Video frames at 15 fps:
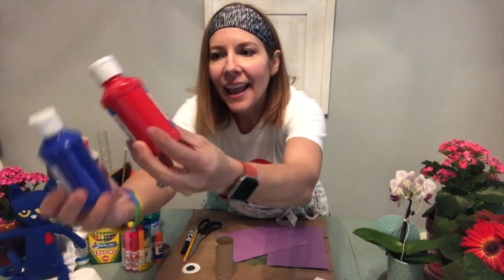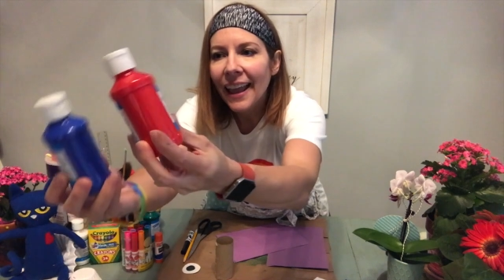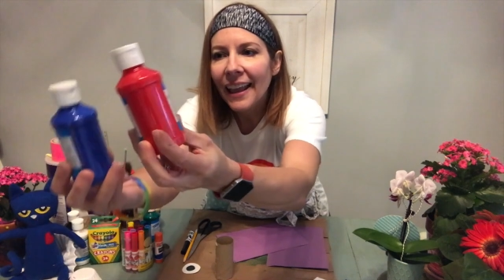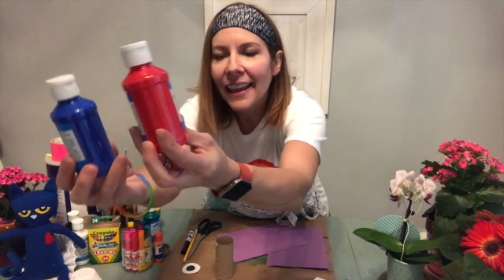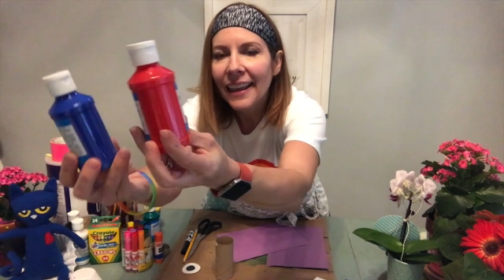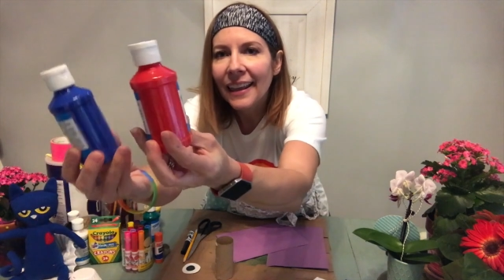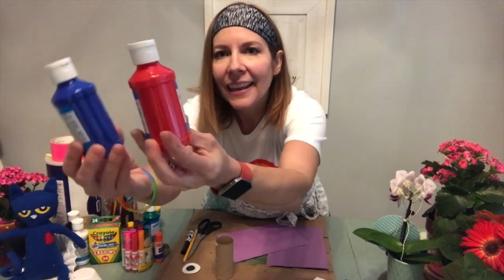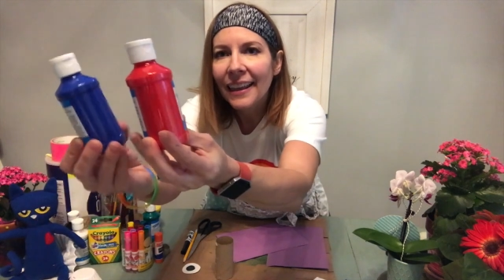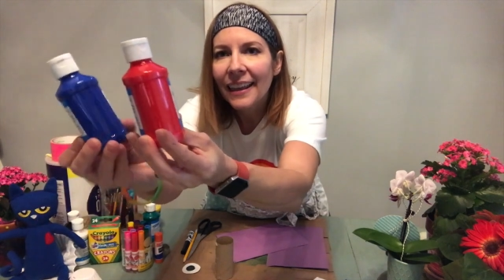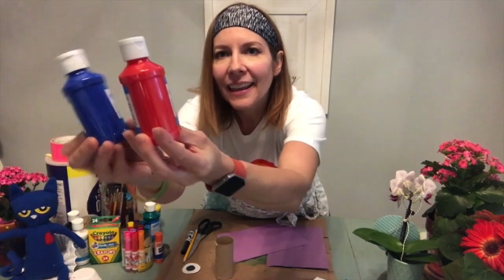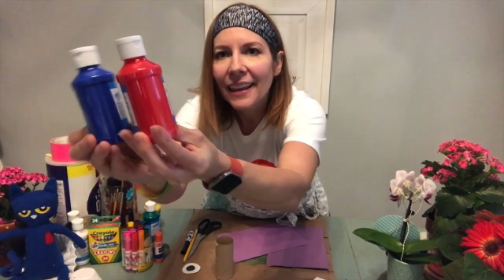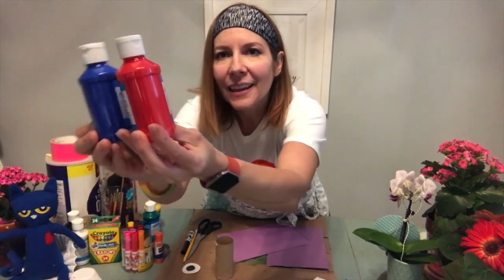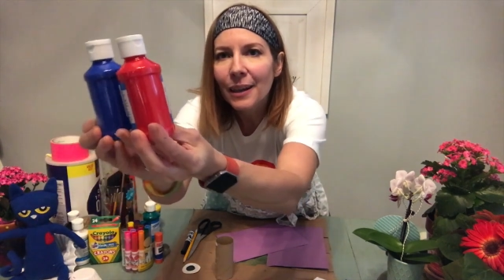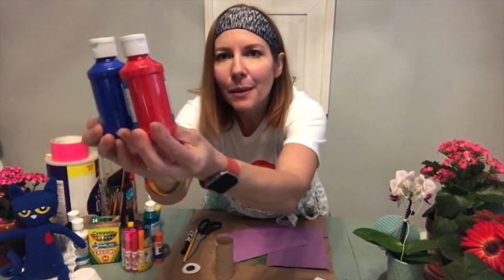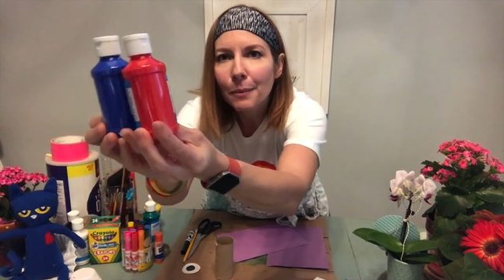
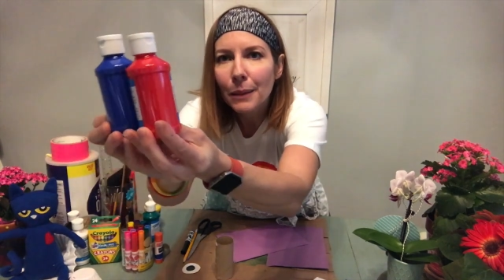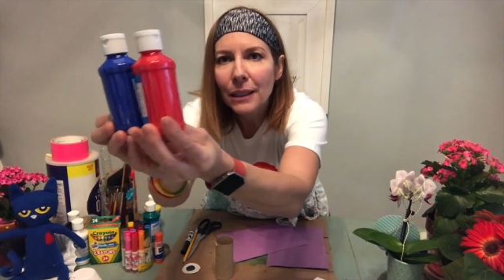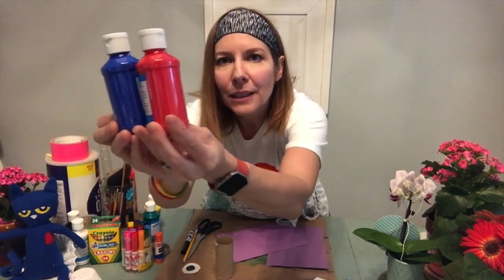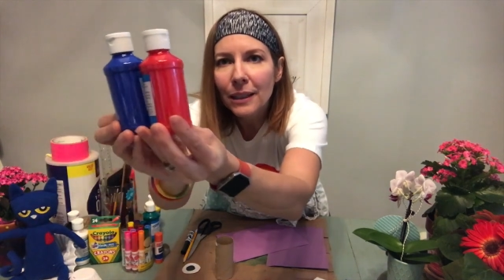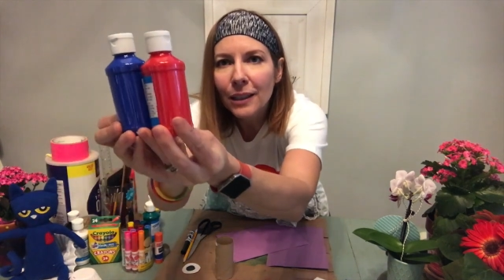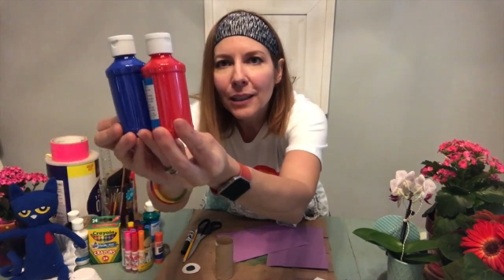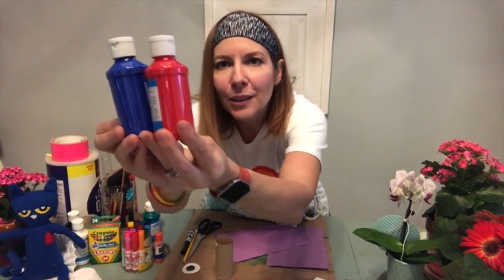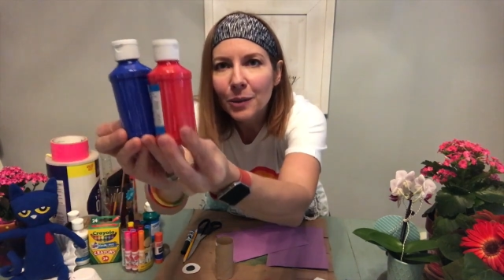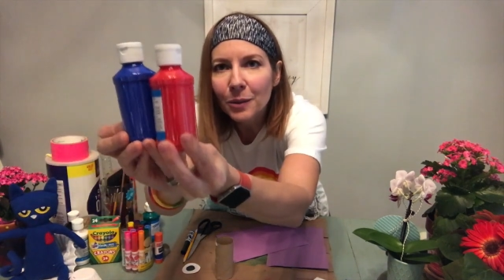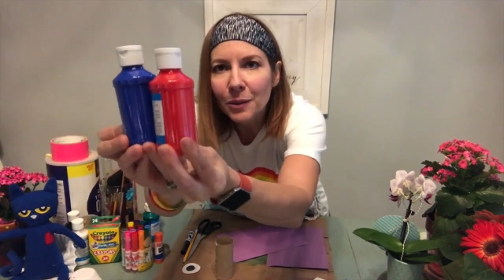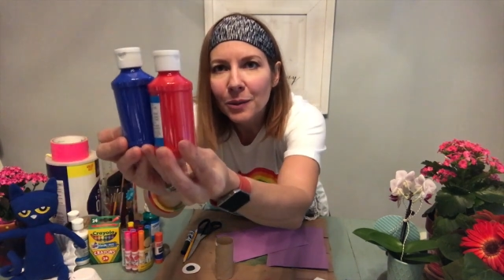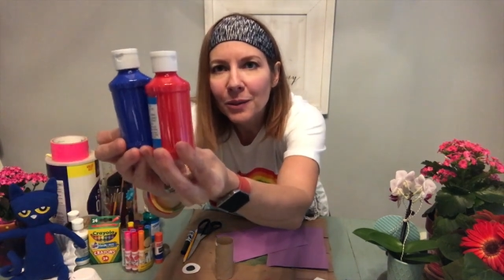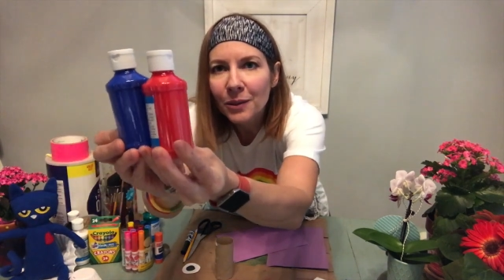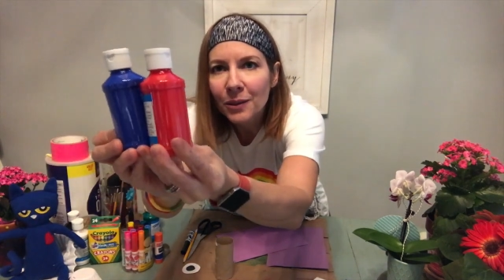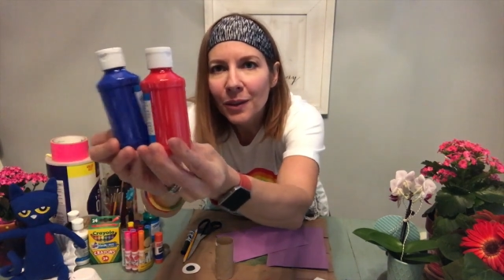and blue.
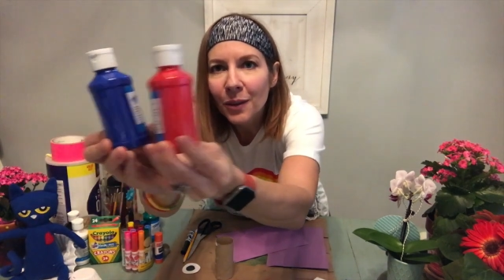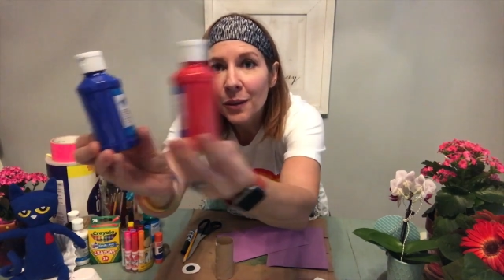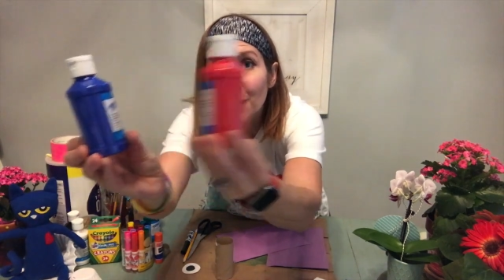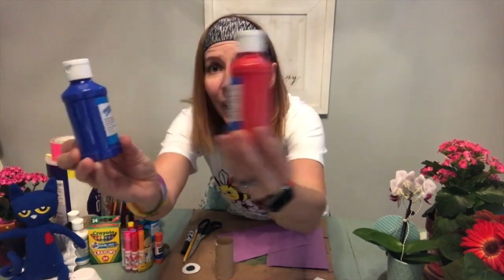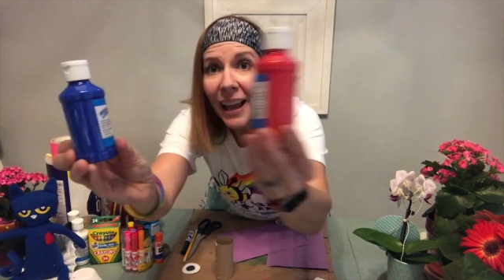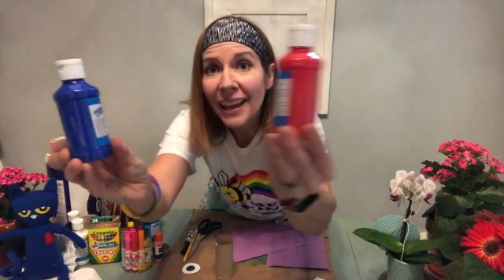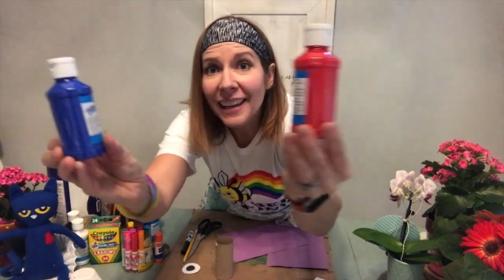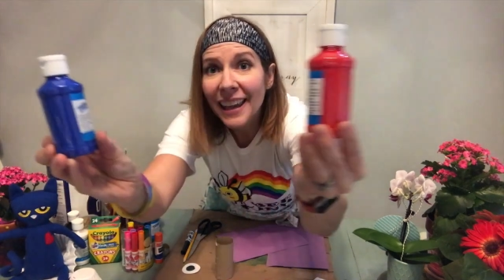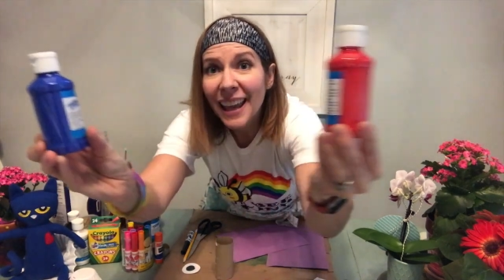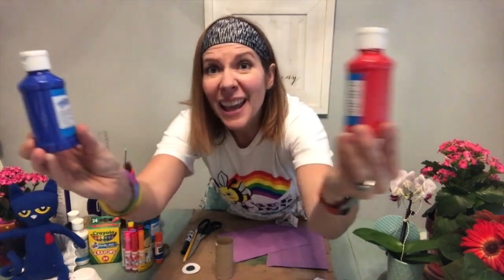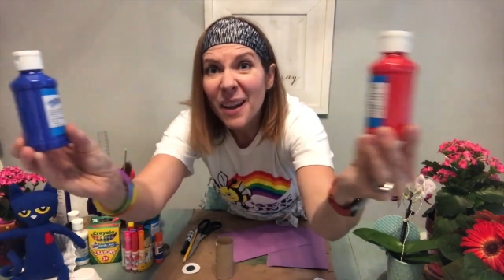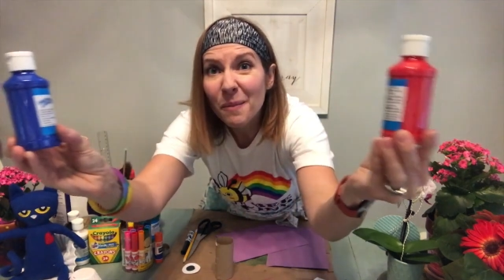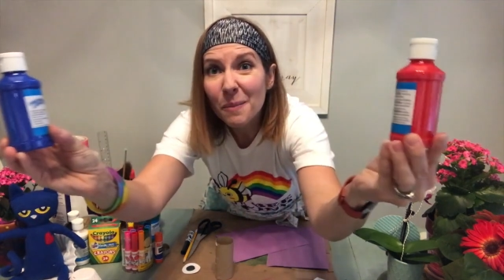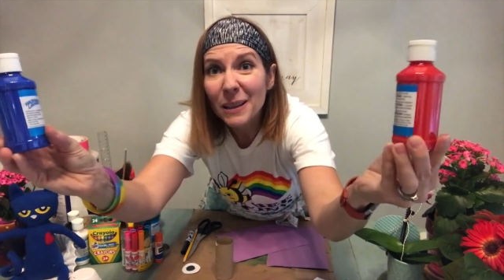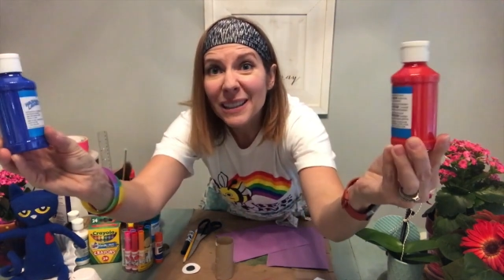Red
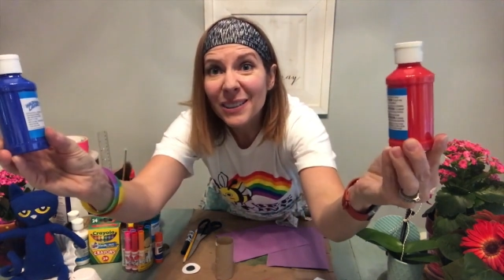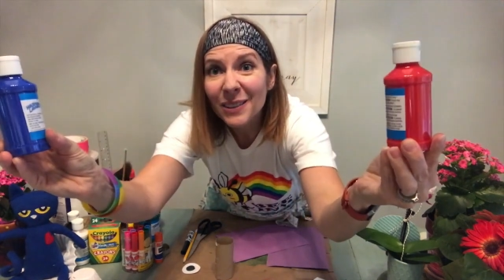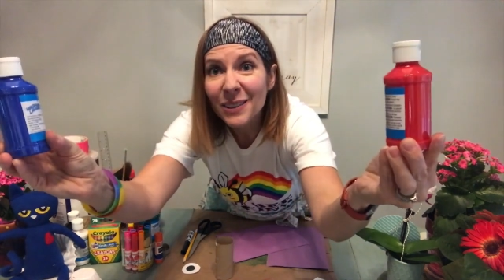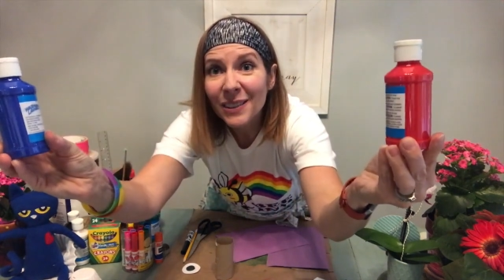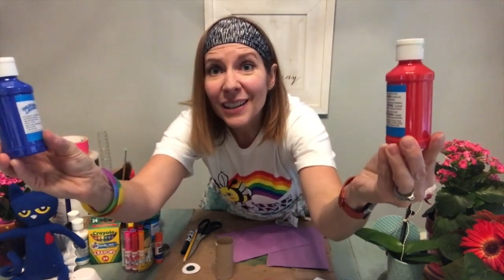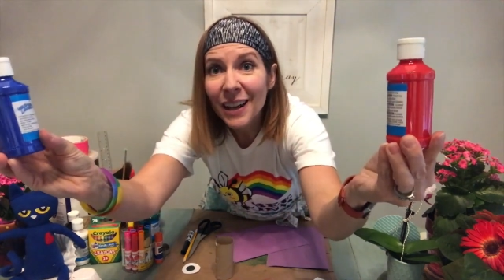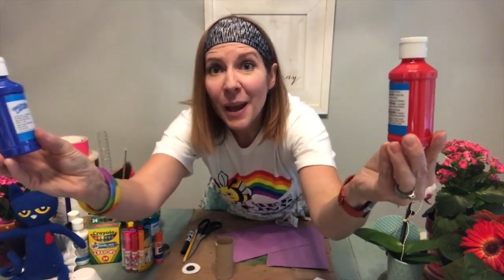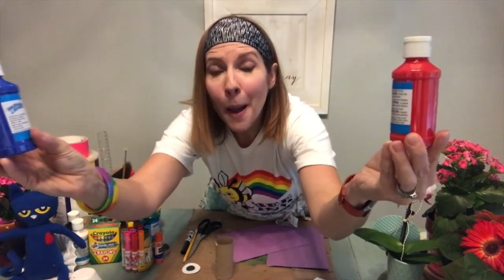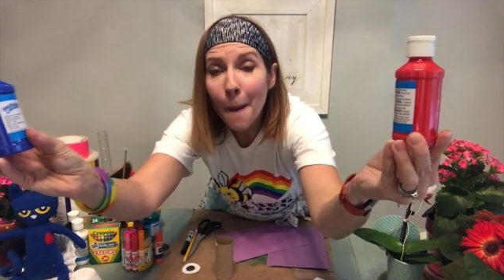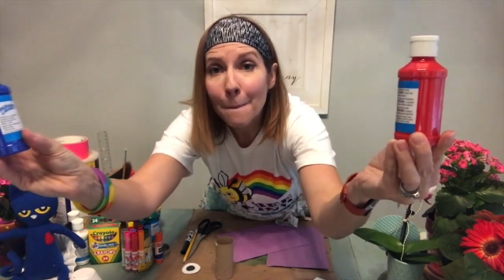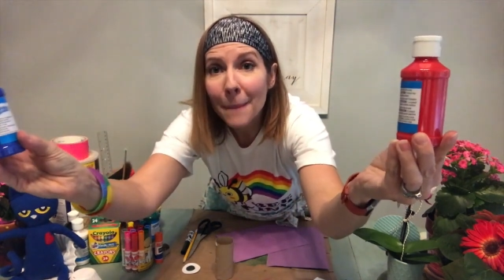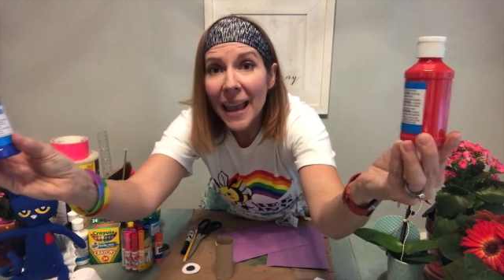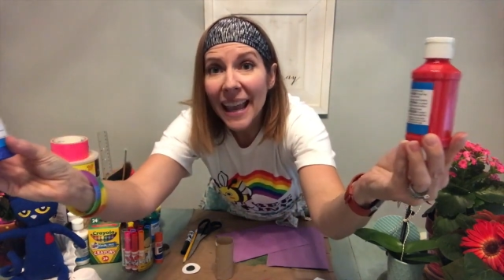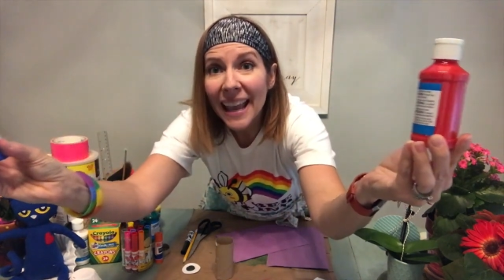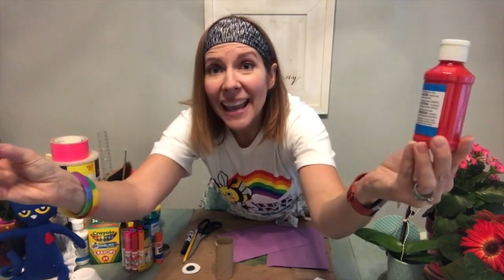and blue
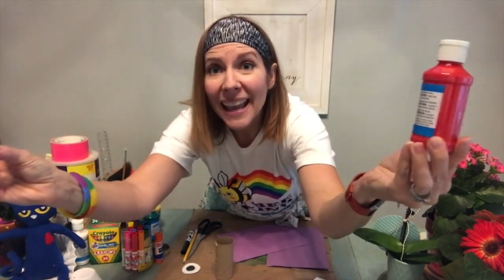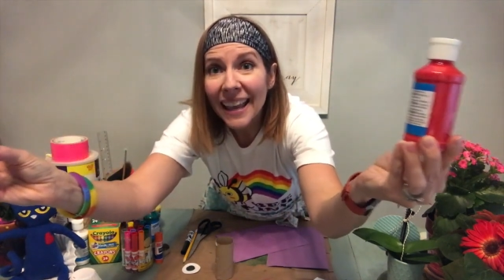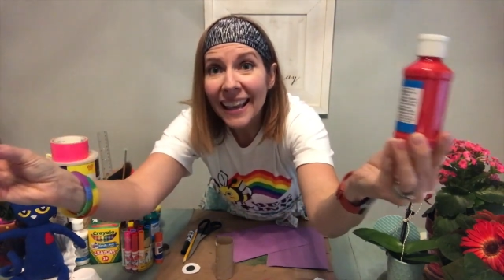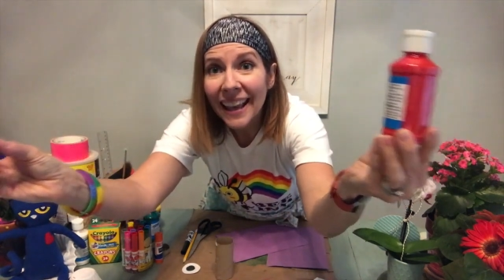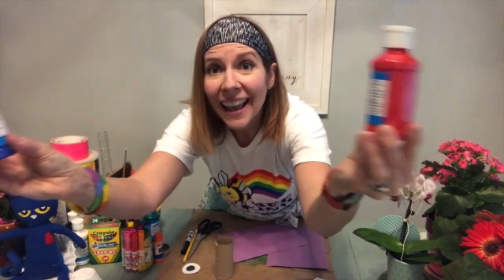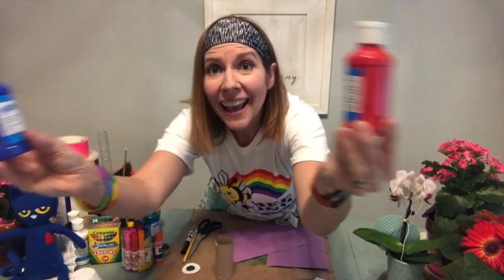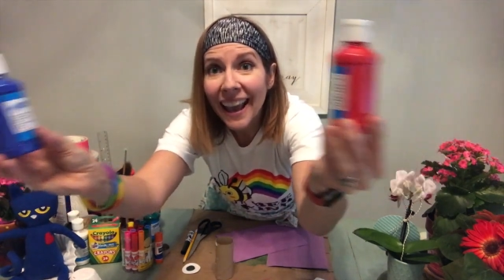make